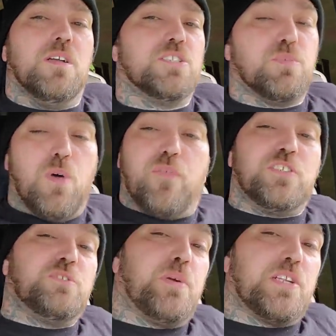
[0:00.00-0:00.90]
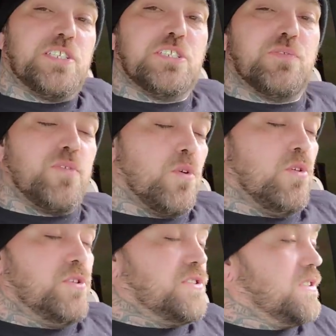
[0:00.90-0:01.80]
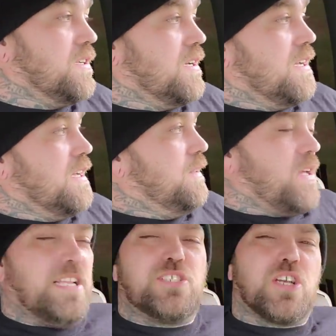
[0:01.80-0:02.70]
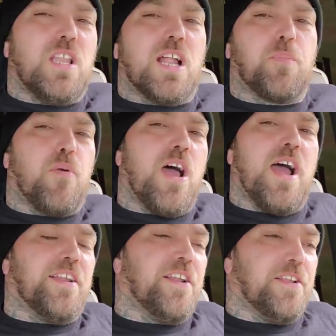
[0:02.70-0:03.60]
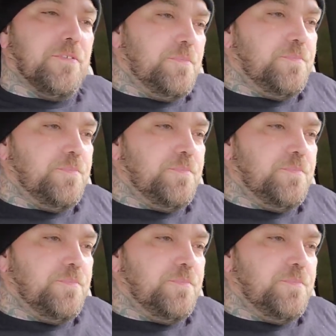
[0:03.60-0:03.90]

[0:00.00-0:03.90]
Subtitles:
to buffing these penitentiary floors. Now, they took a lot of pride in it.